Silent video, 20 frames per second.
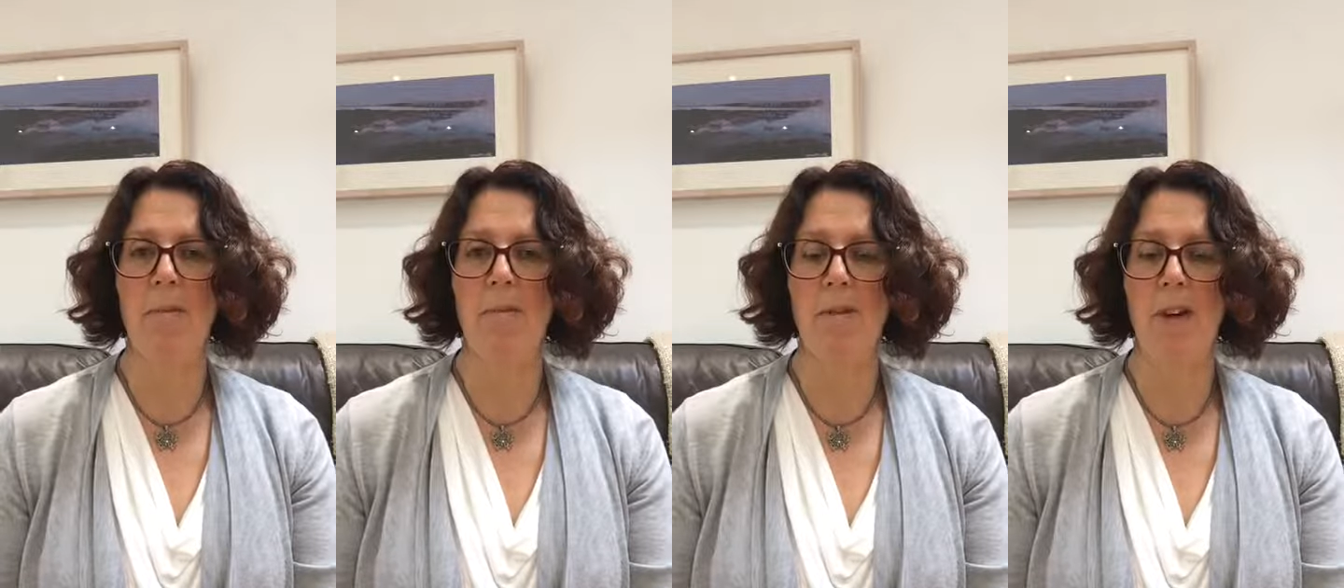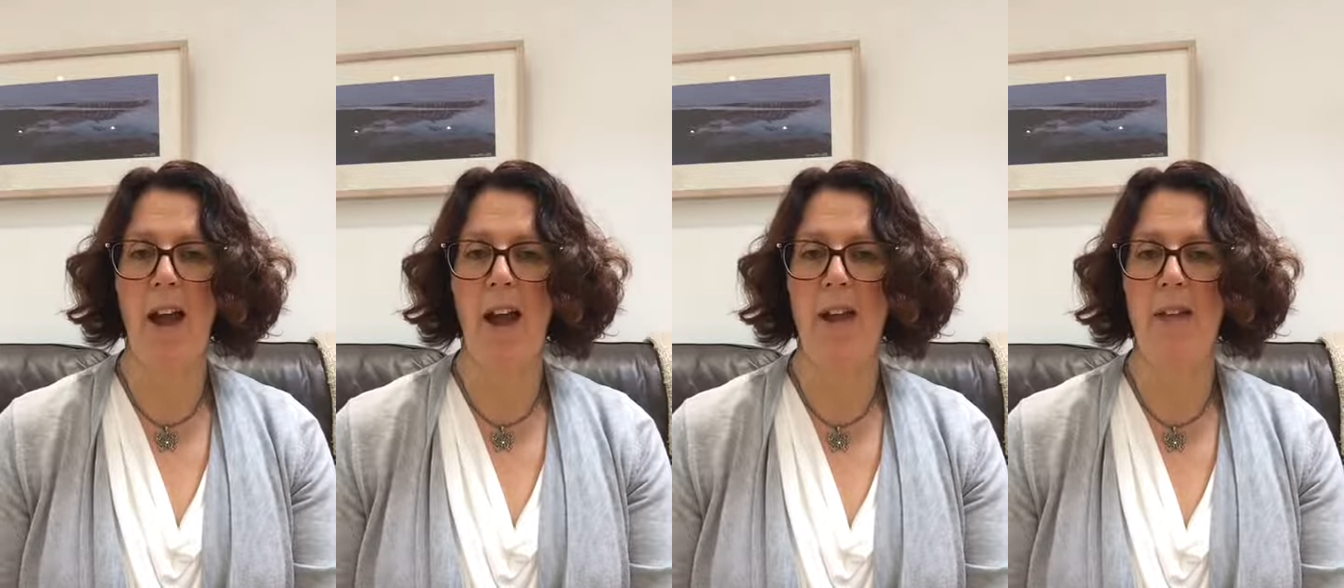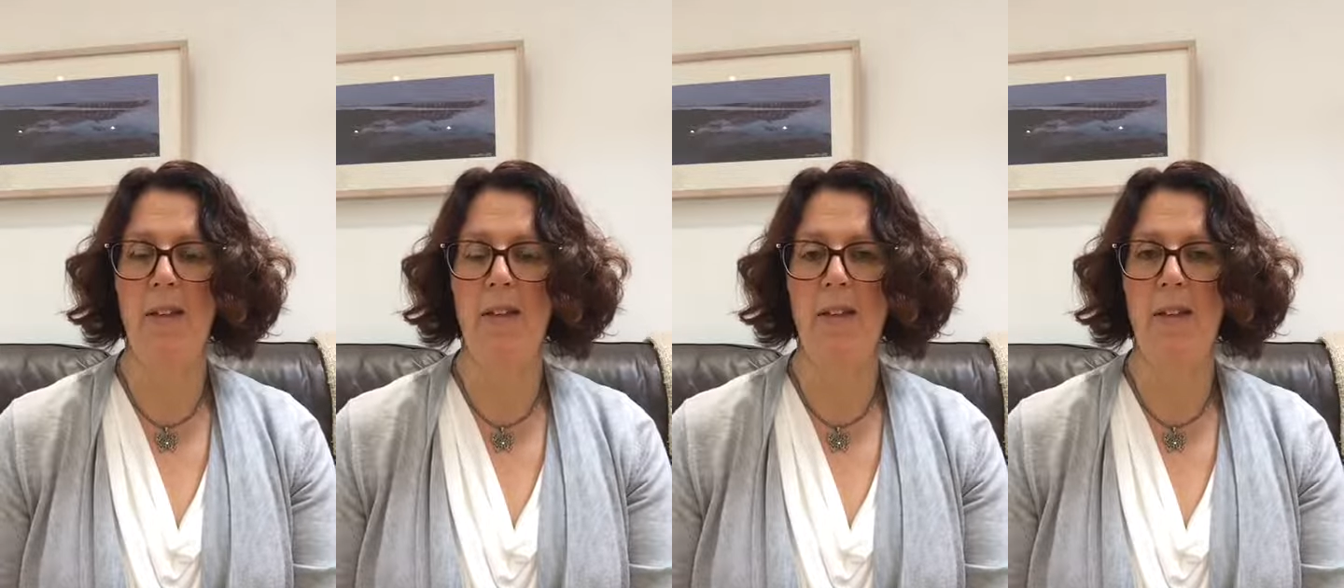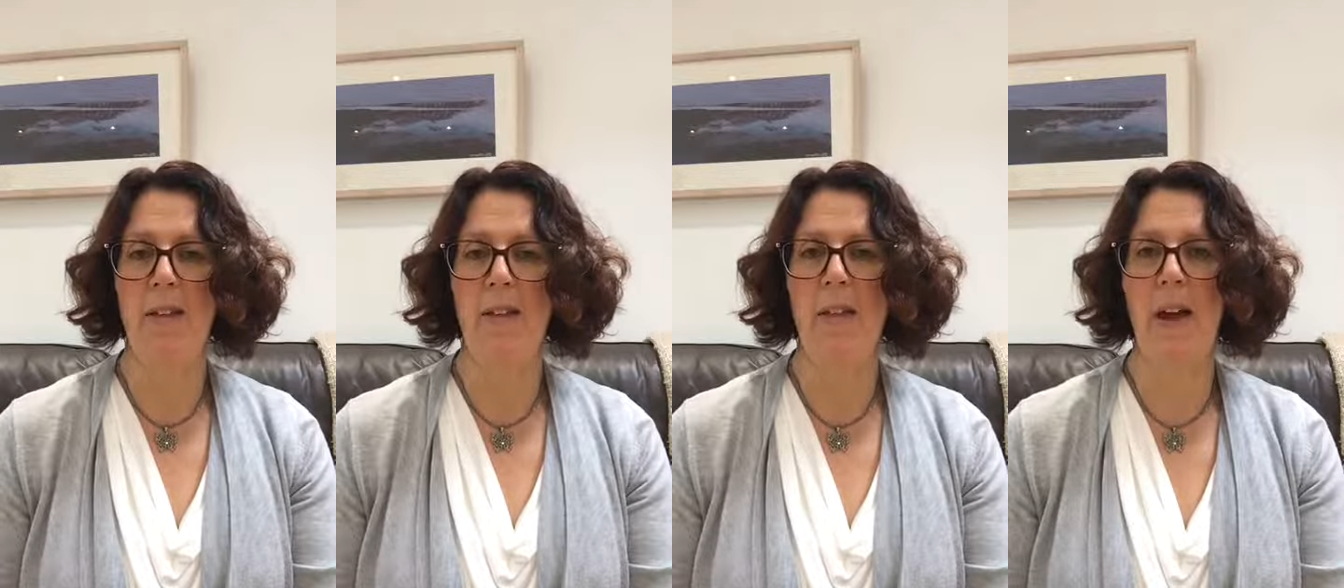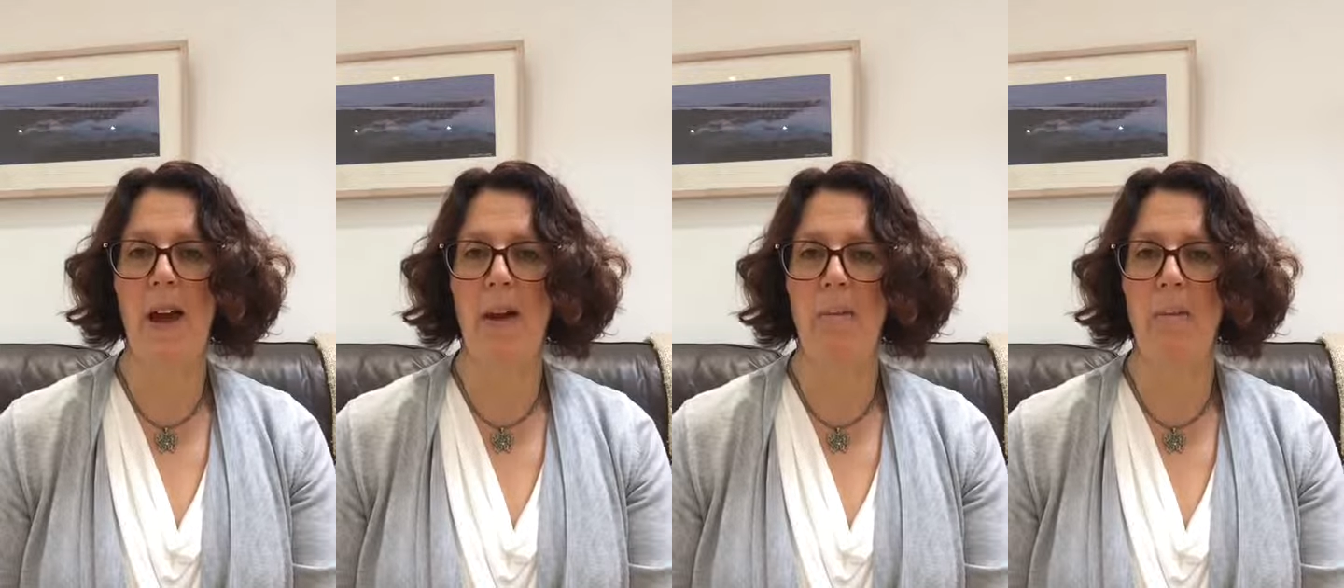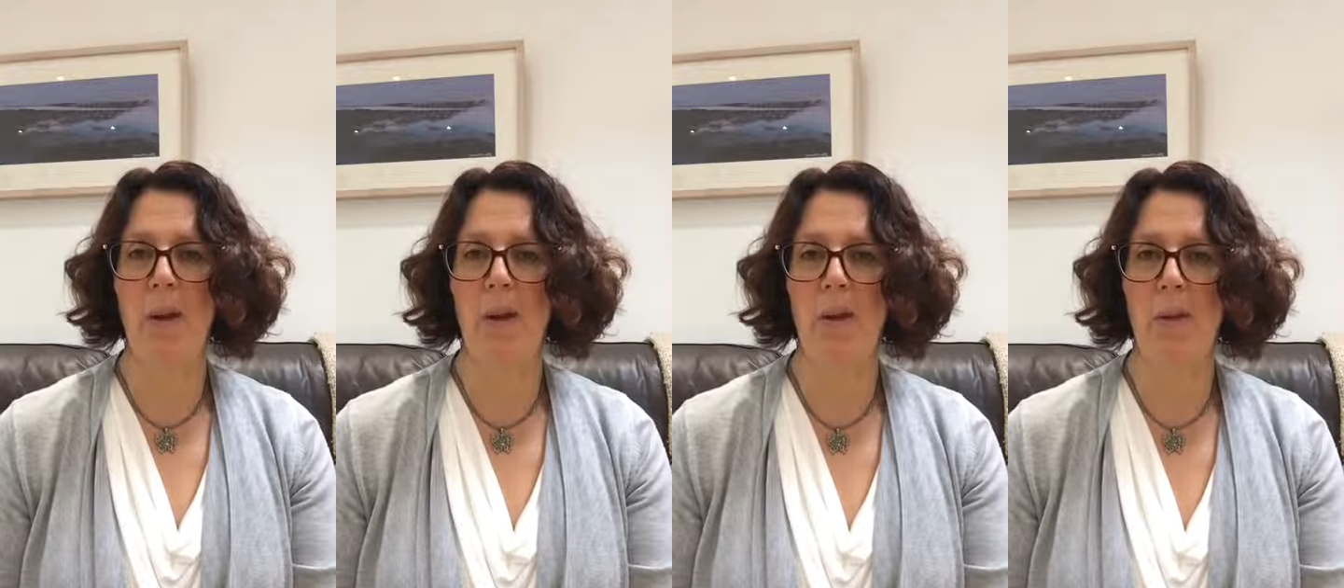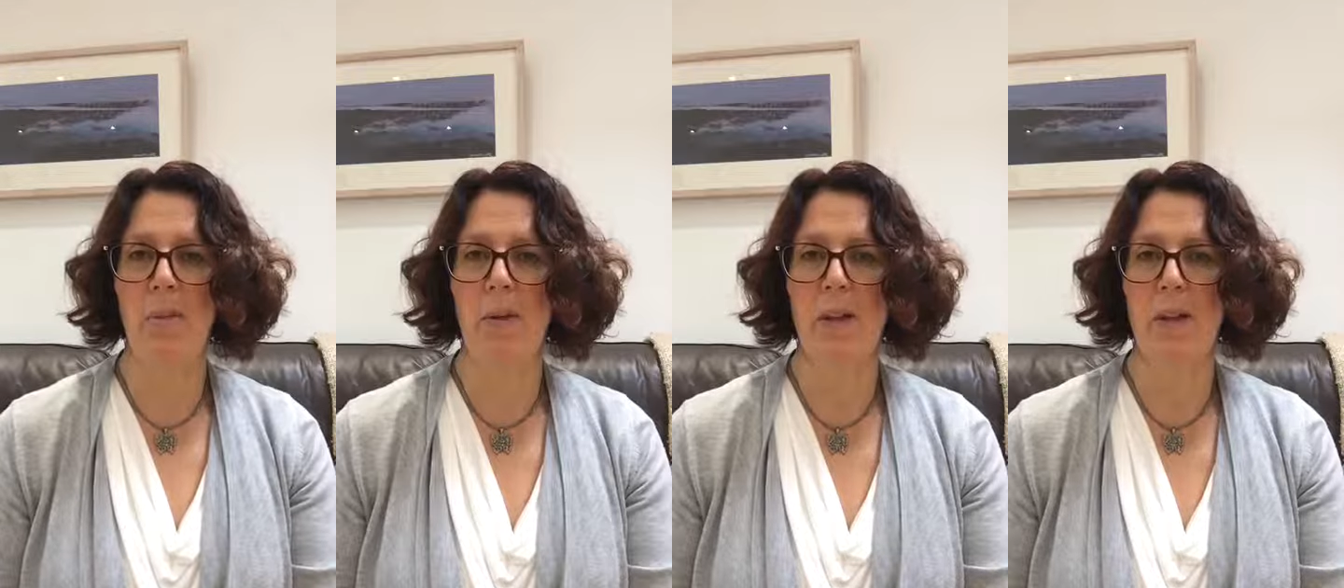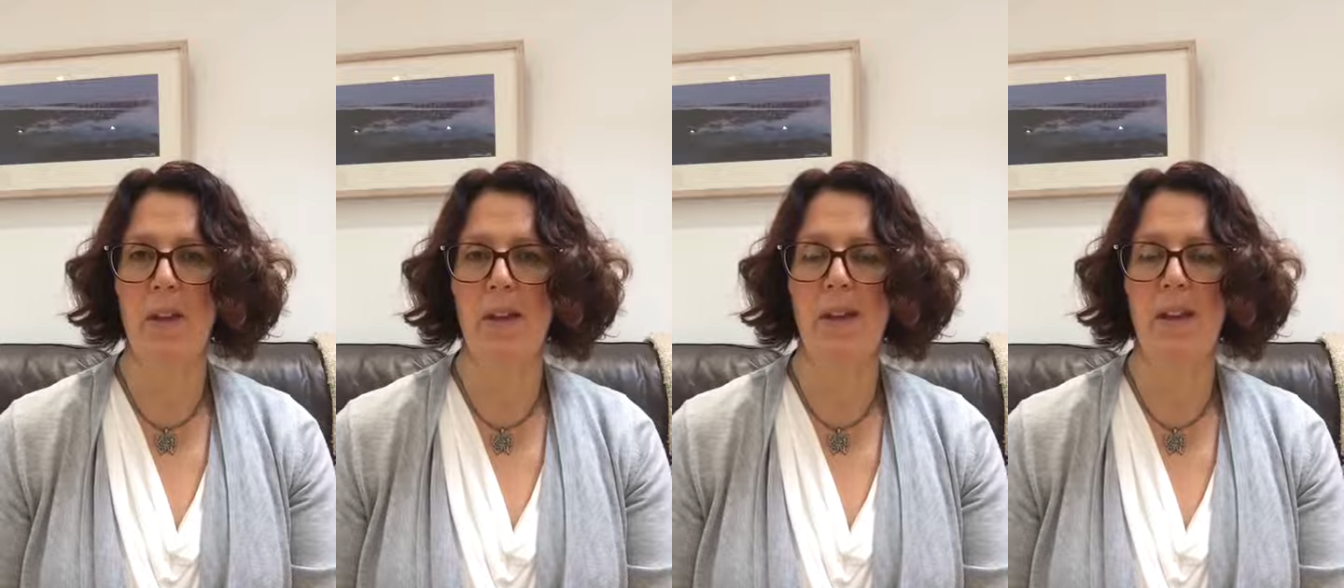breaths in that
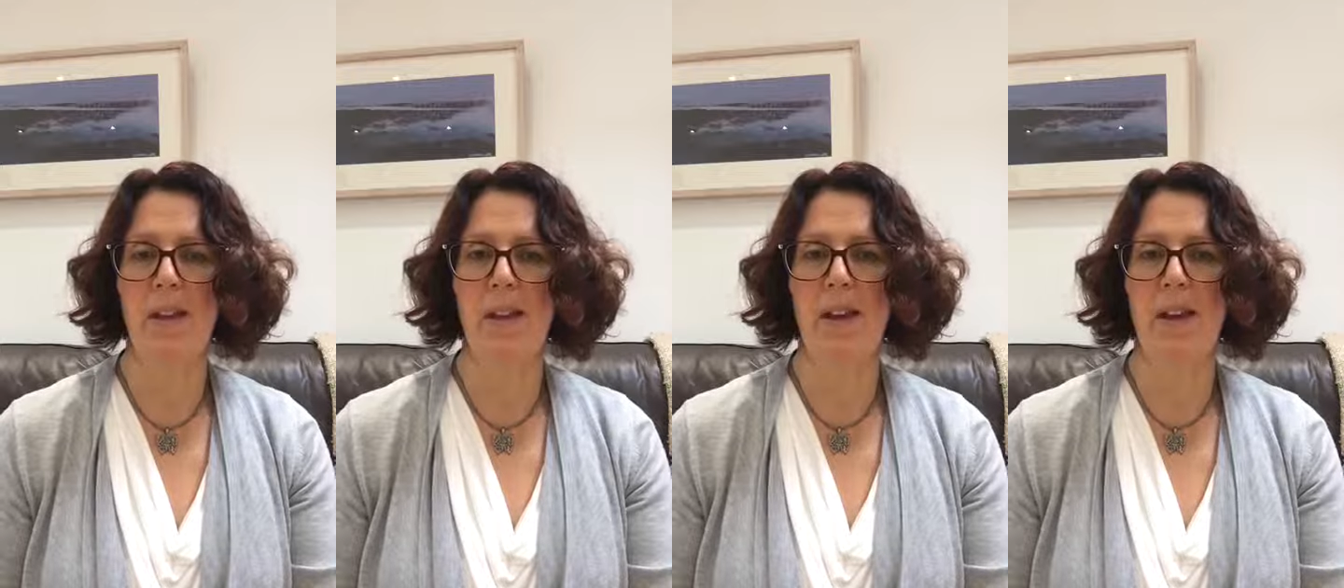moment.